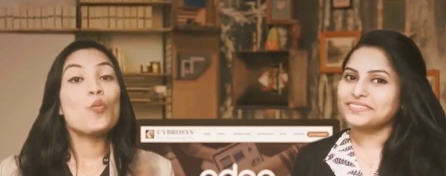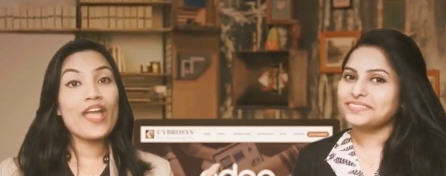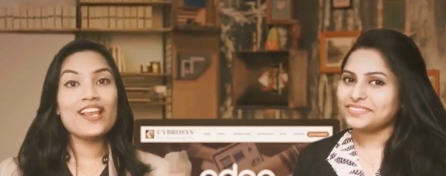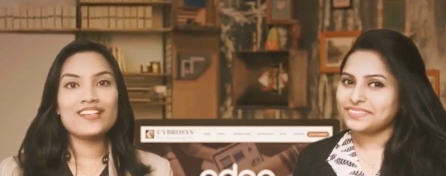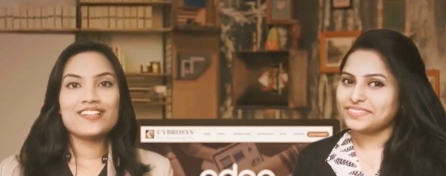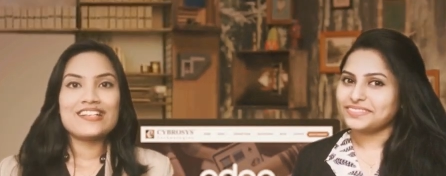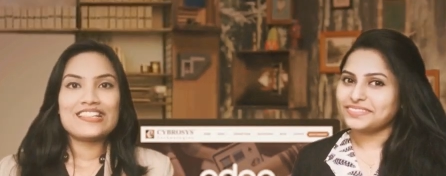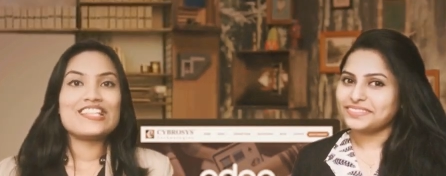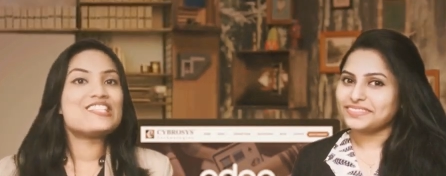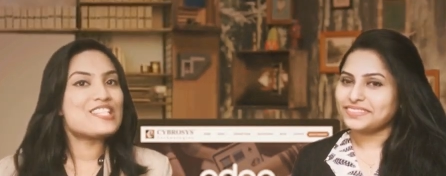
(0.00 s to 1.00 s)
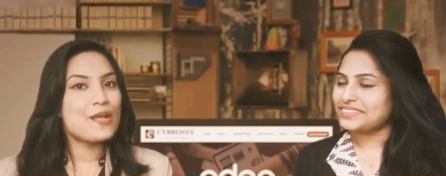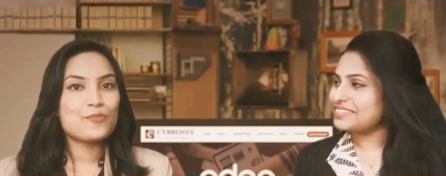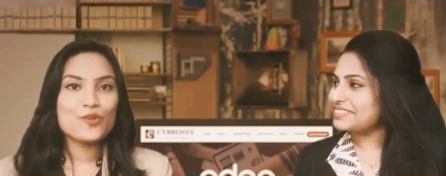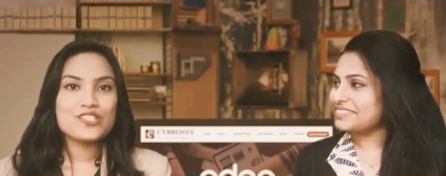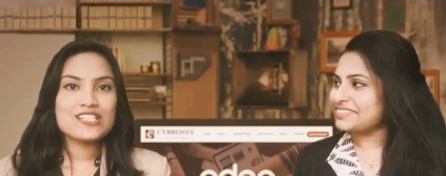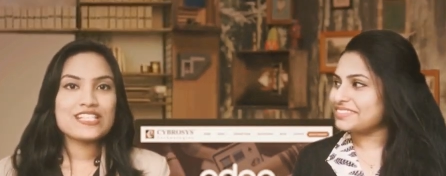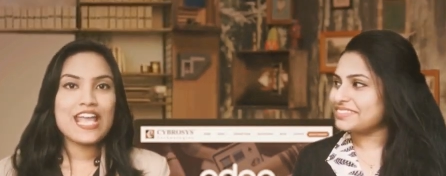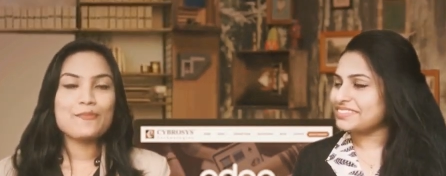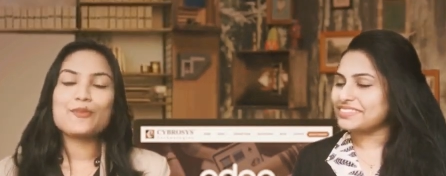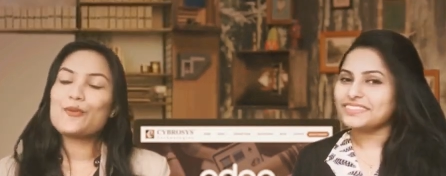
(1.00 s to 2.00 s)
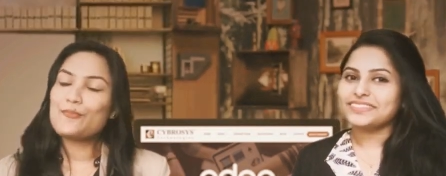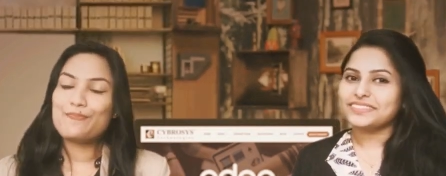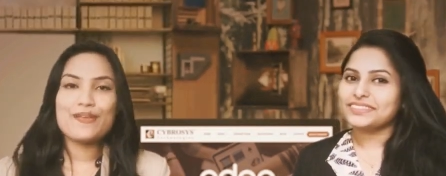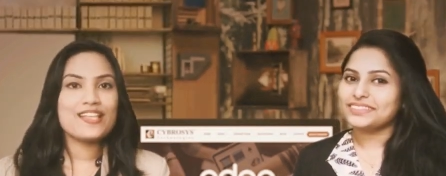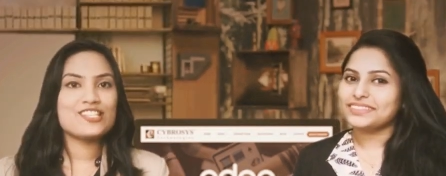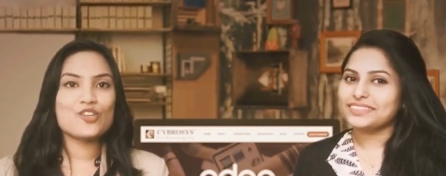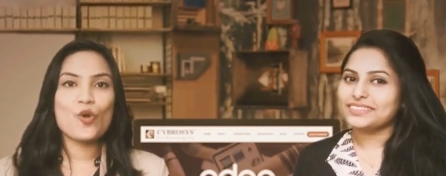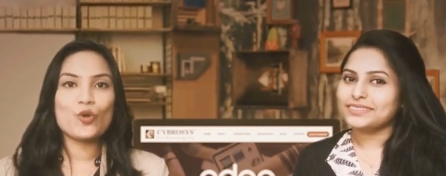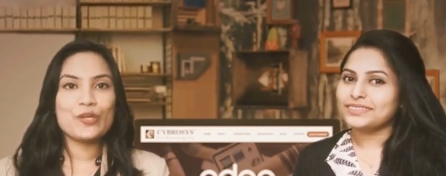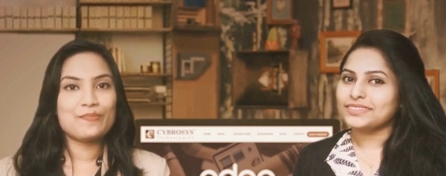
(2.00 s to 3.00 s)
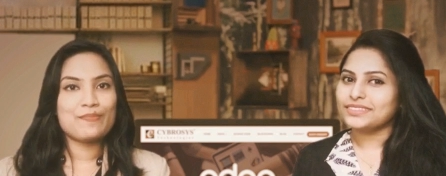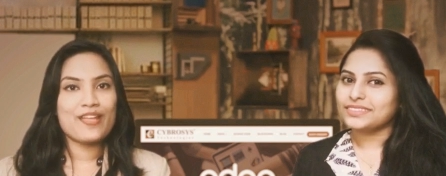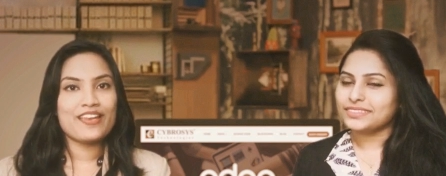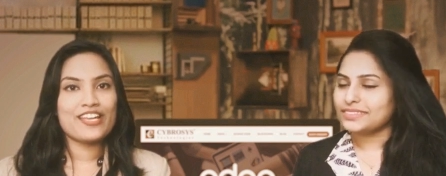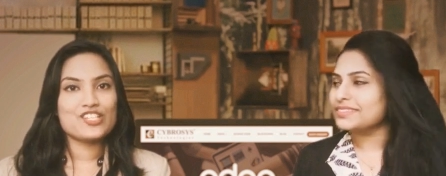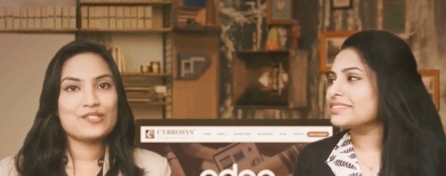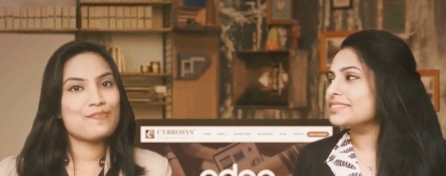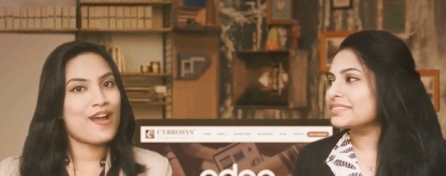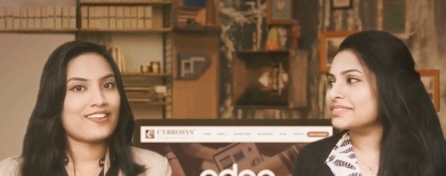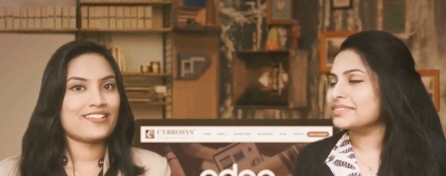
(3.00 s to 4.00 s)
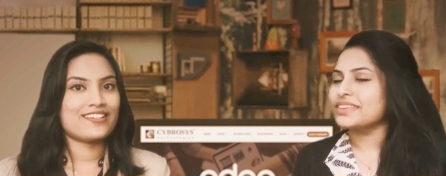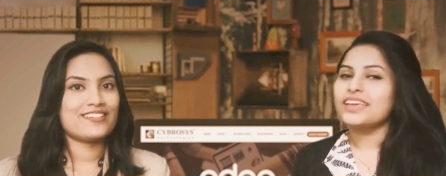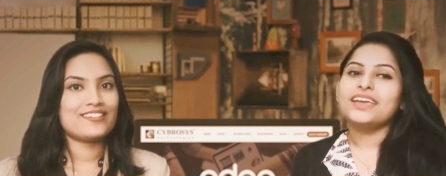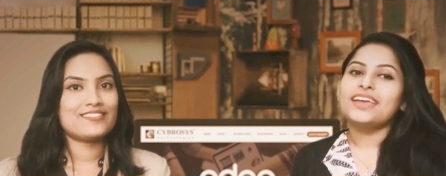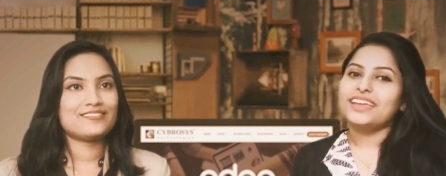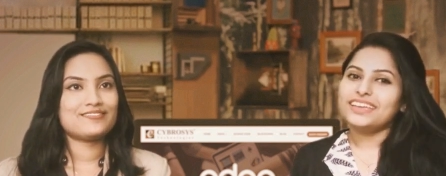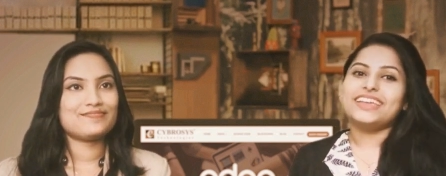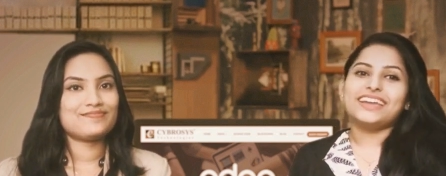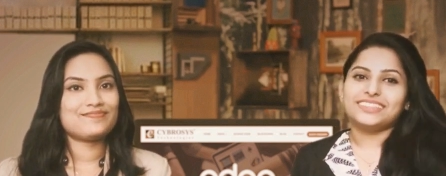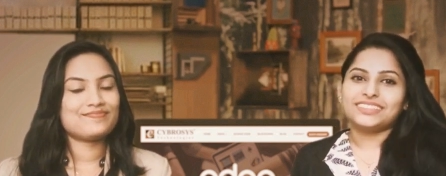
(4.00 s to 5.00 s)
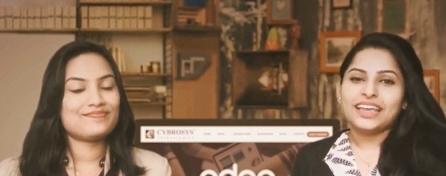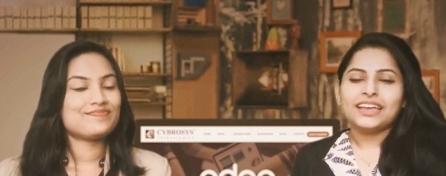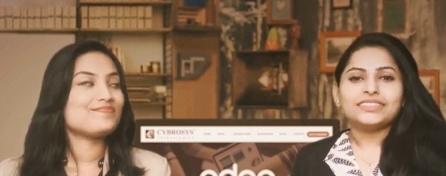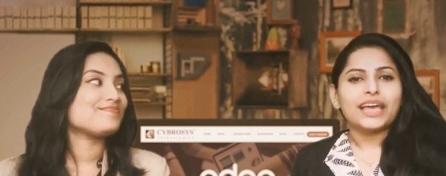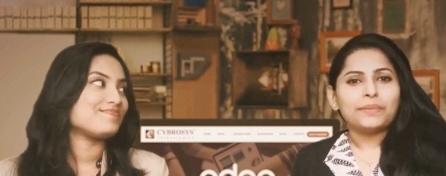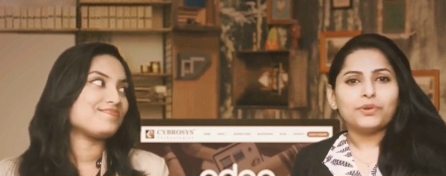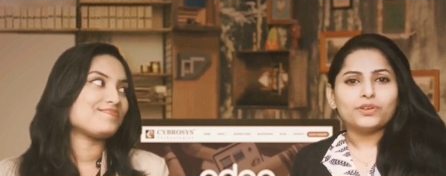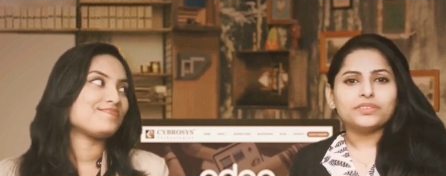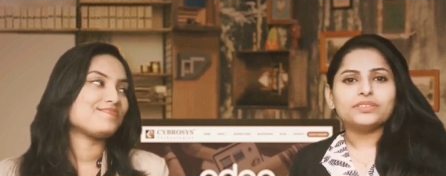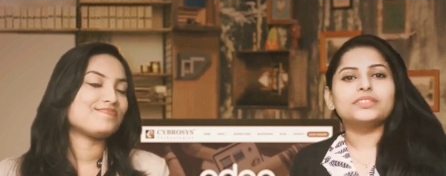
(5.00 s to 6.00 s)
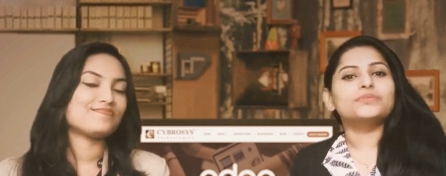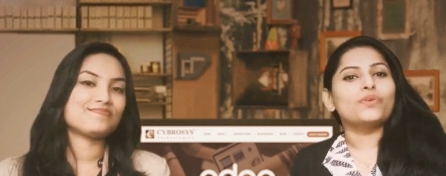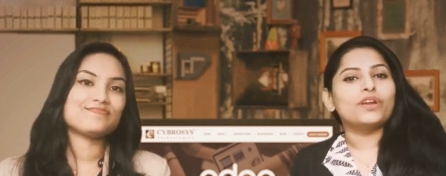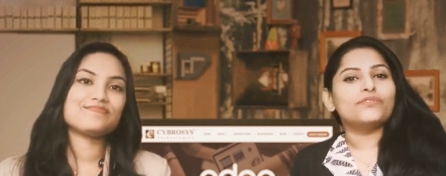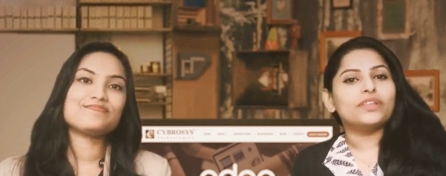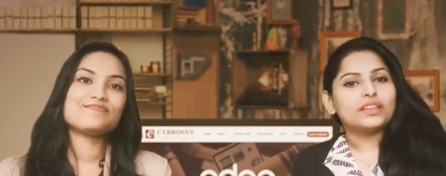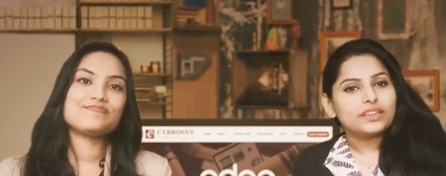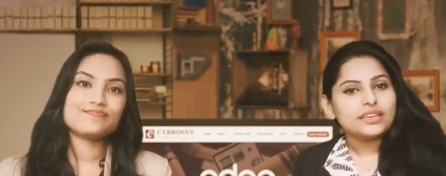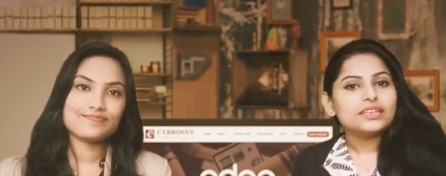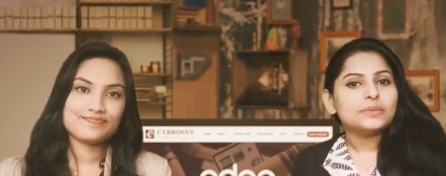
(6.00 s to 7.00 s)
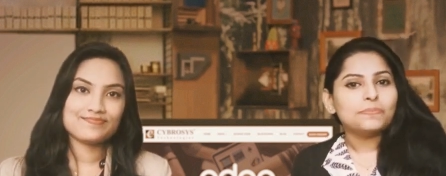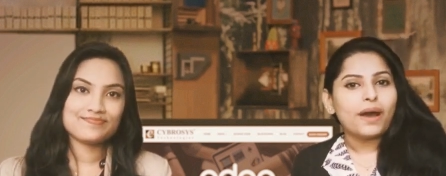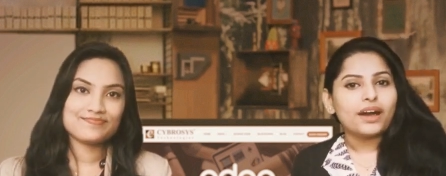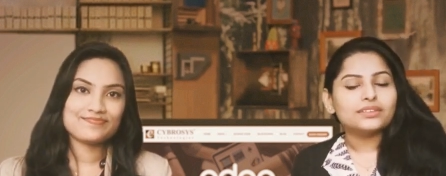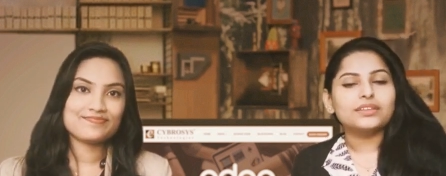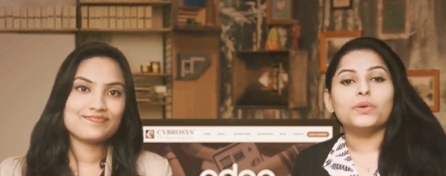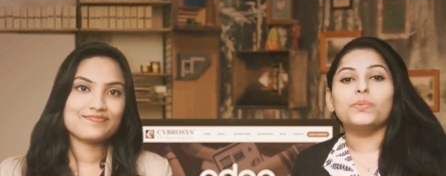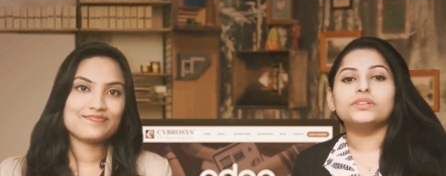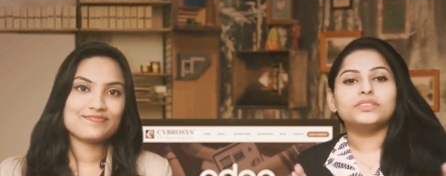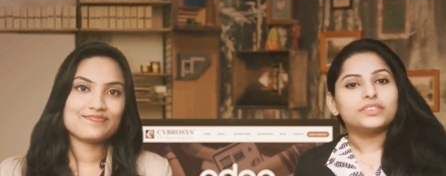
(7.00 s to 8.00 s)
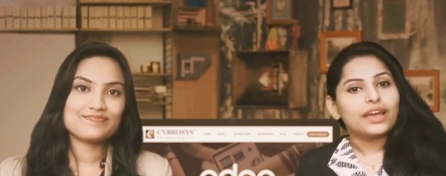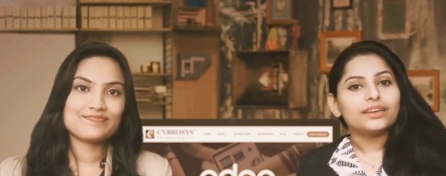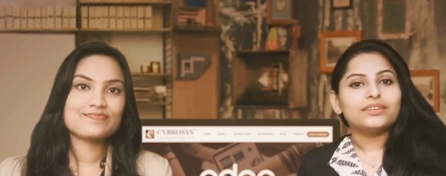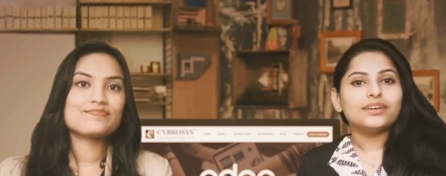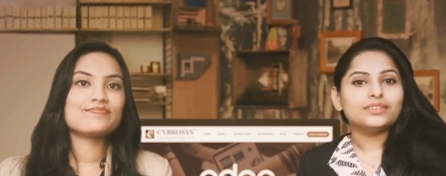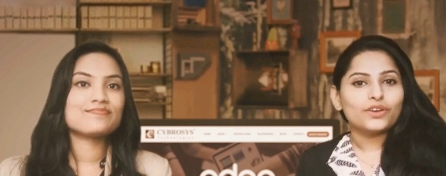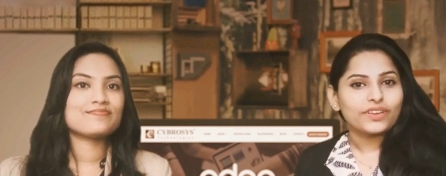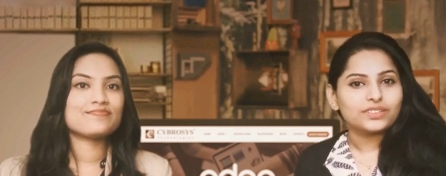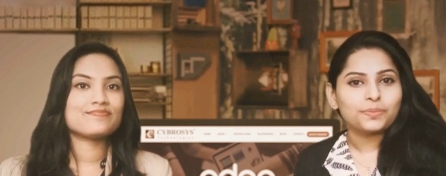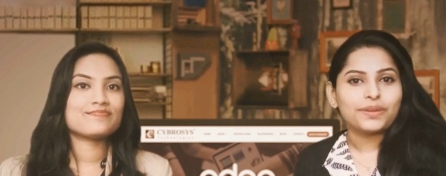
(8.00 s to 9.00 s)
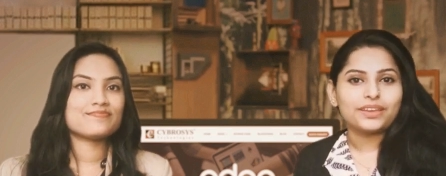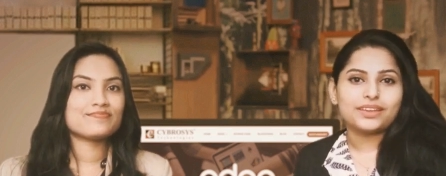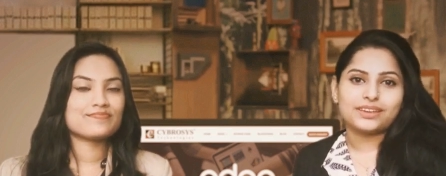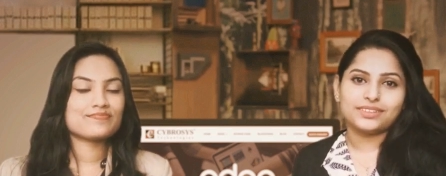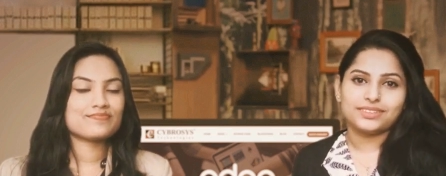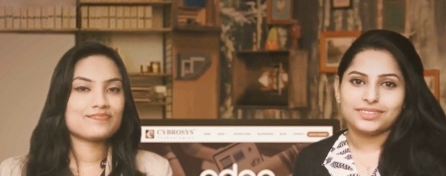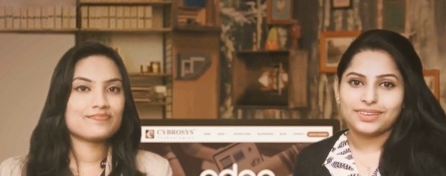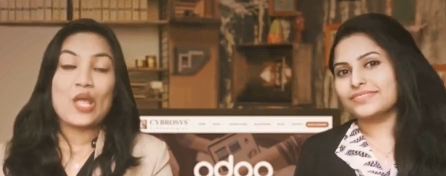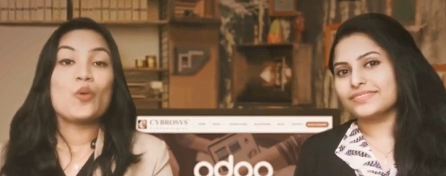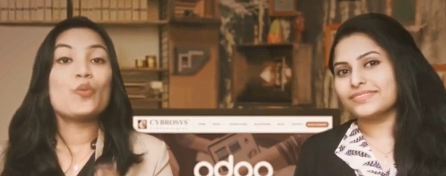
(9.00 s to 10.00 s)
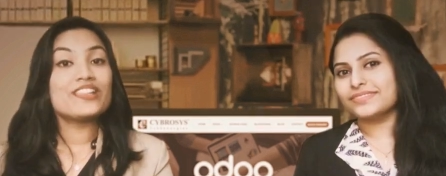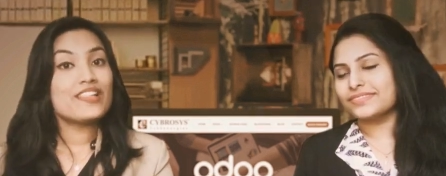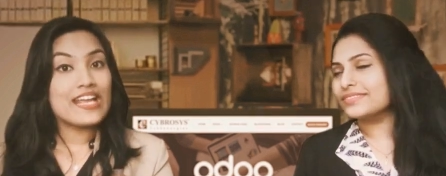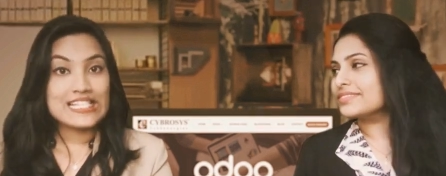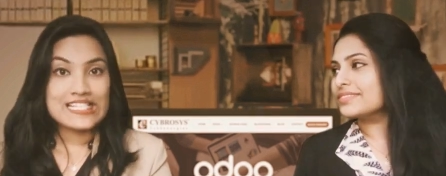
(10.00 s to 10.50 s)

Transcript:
Speaker 1: Well, then Cybrosys can be your best Odoo implementation partner.
Speaker 2: Yes, Cybros is one of the leading partner with 10 years of experience.
Speaker 1: With